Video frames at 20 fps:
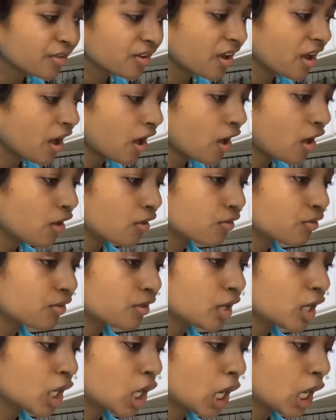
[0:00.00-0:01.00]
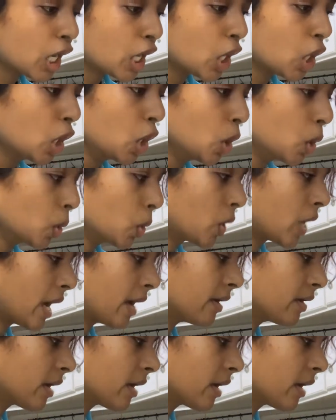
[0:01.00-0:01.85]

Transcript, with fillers: a healthy, kind of low kind